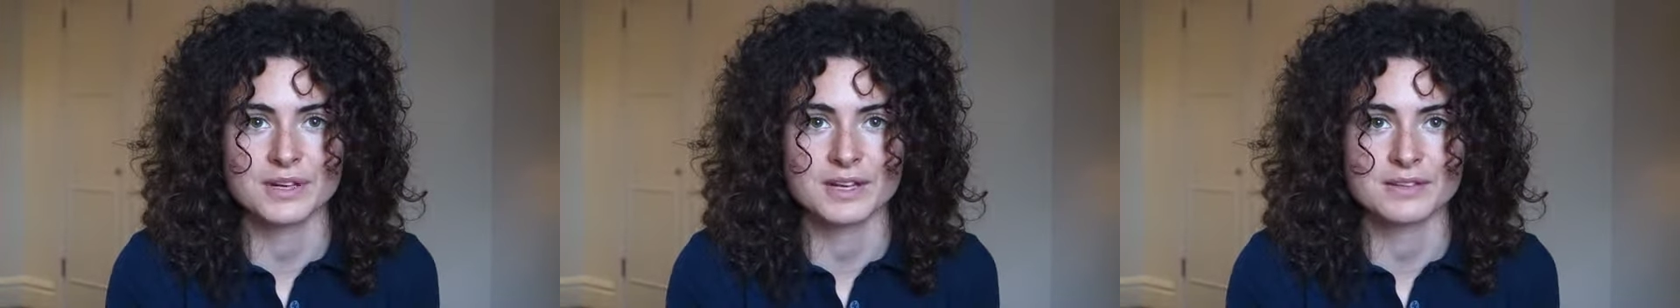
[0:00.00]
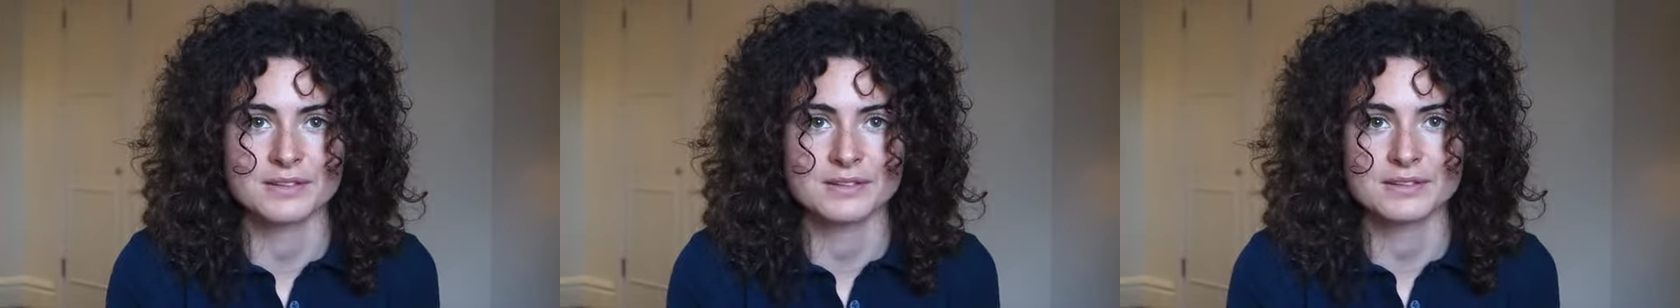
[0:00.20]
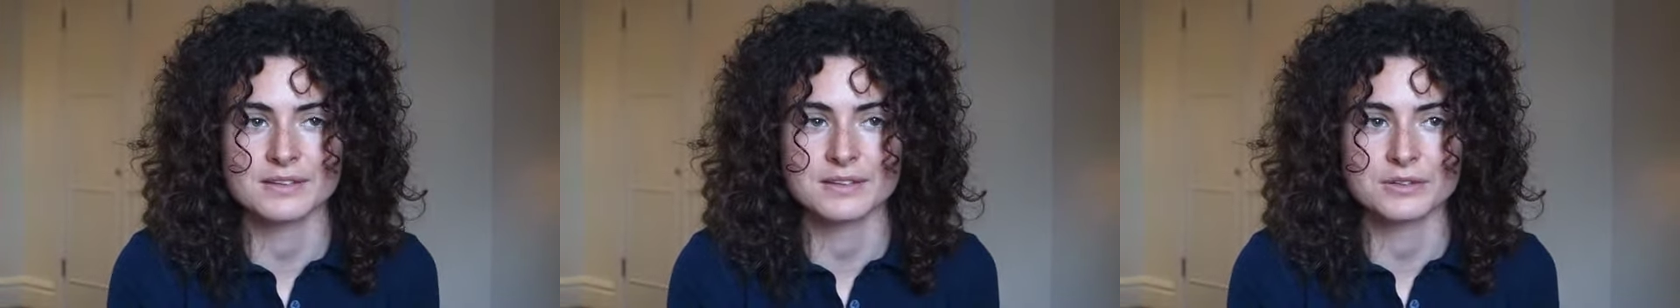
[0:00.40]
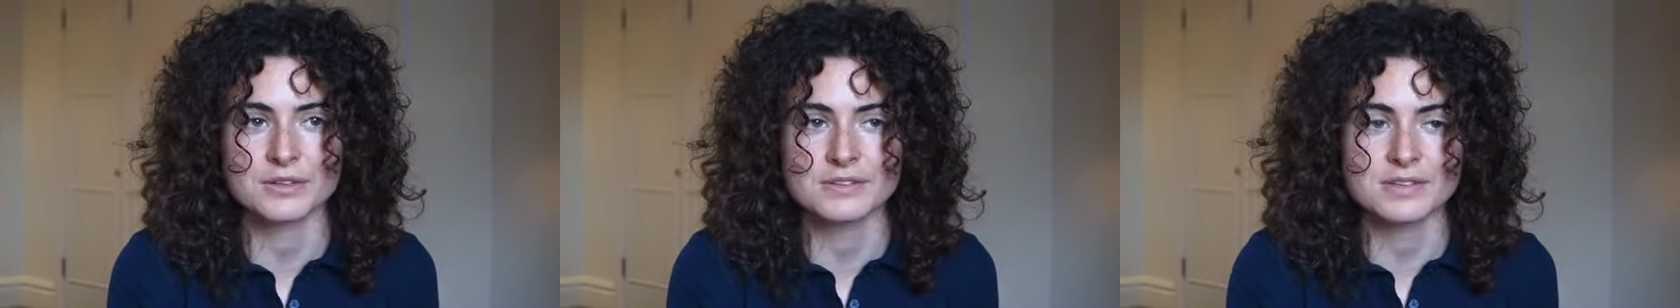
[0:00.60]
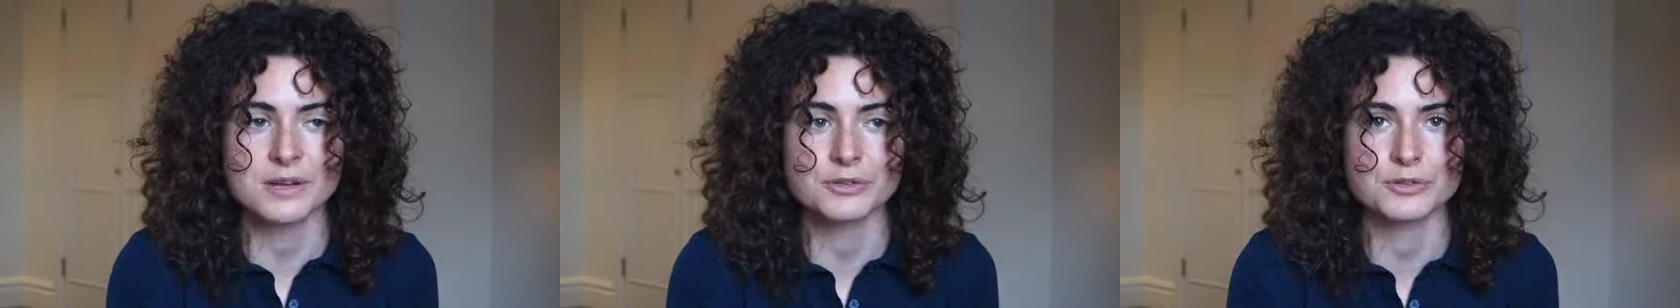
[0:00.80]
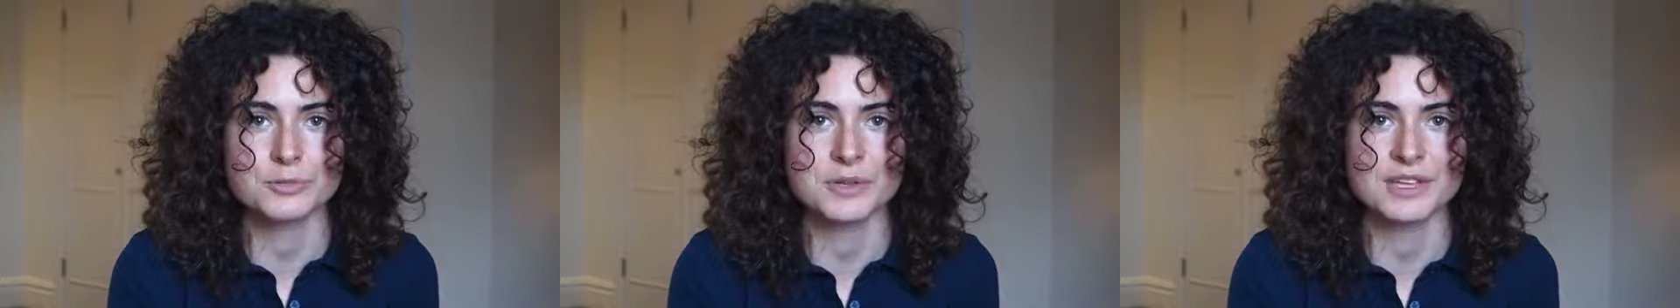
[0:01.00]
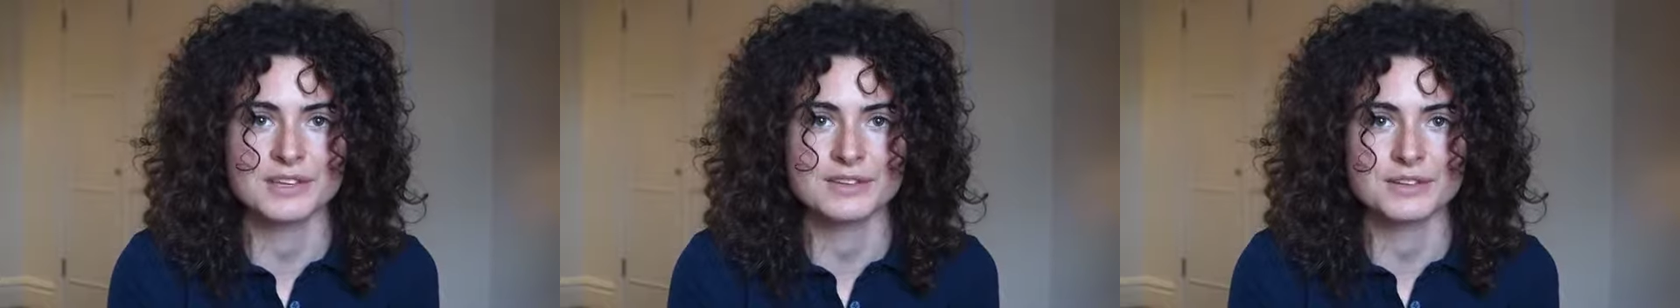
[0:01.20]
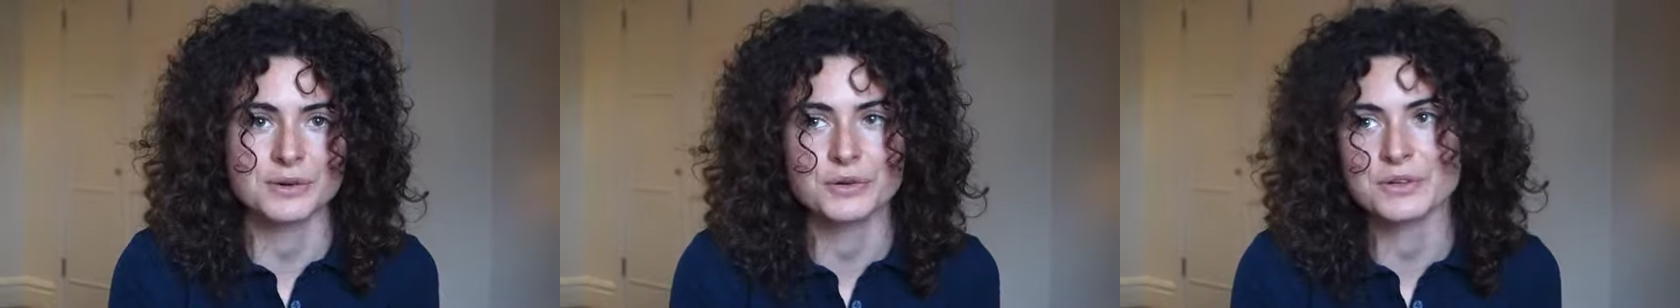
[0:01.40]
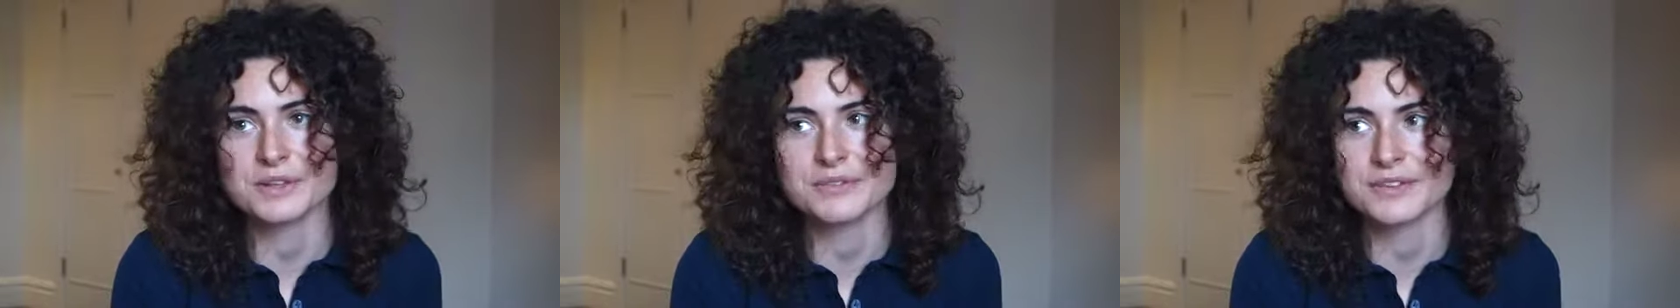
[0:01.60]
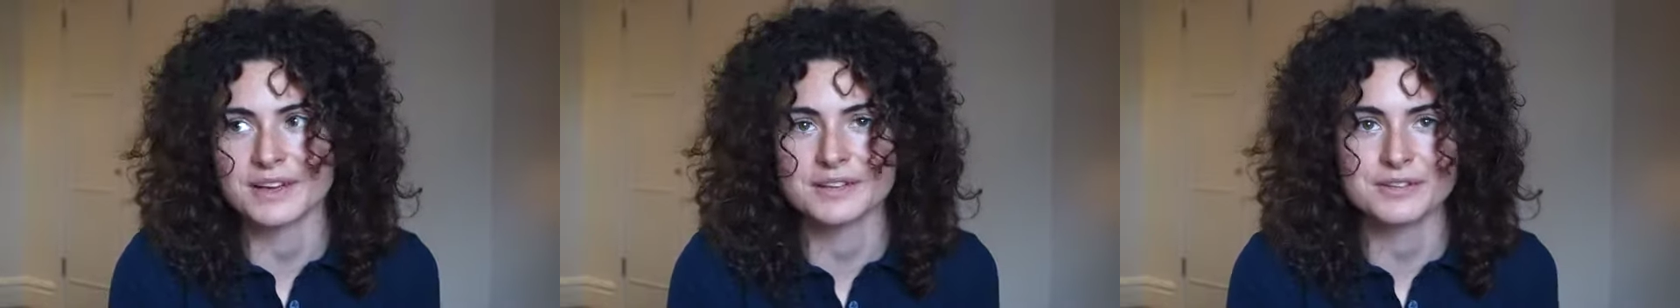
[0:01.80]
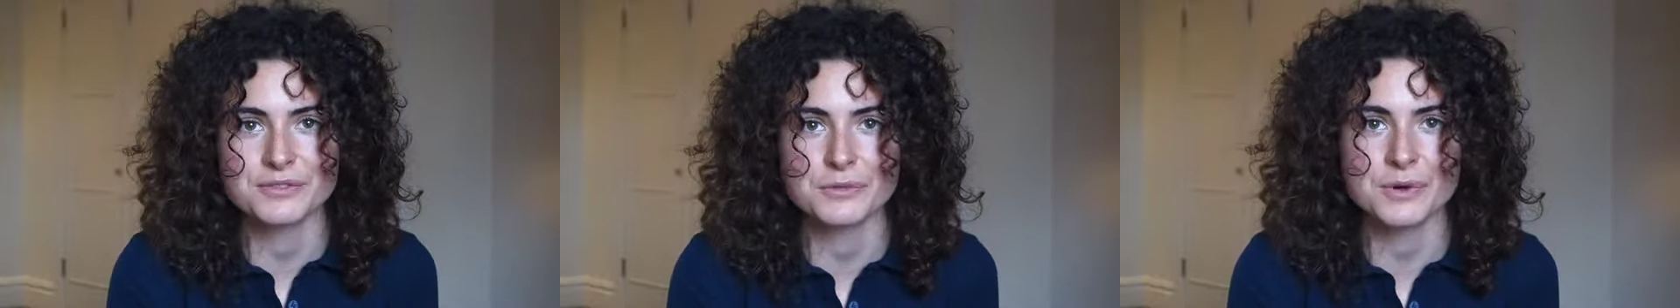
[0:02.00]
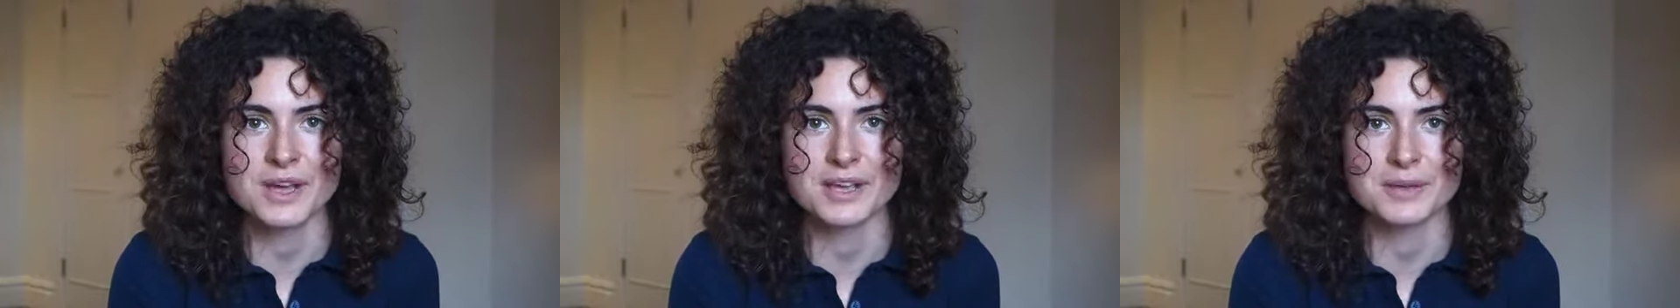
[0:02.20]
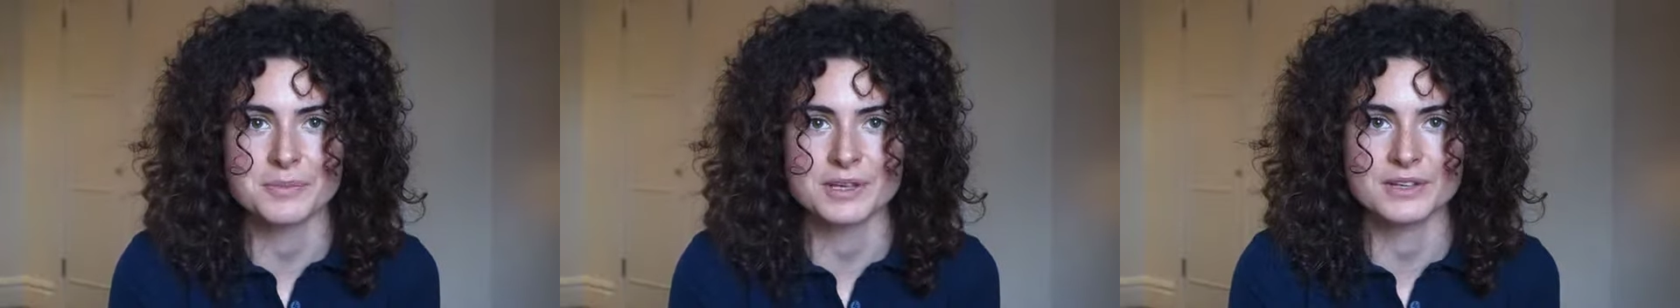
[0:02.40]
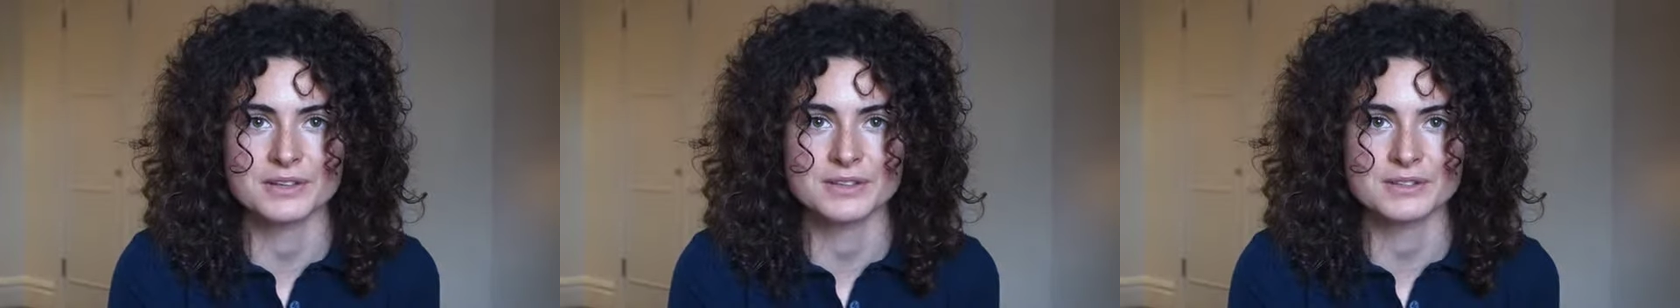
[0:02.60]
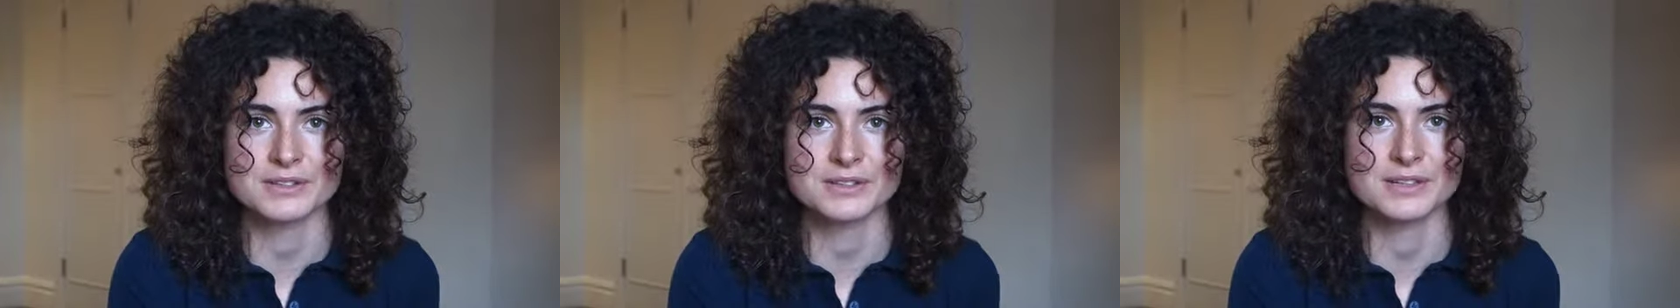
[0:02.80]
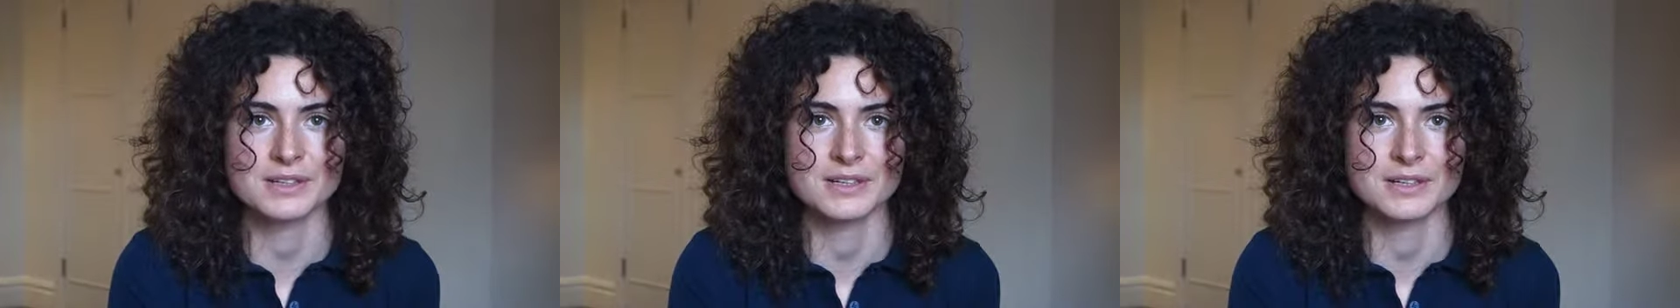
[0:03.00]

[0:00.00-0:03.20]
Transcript: and it turns out to be the only effective way, because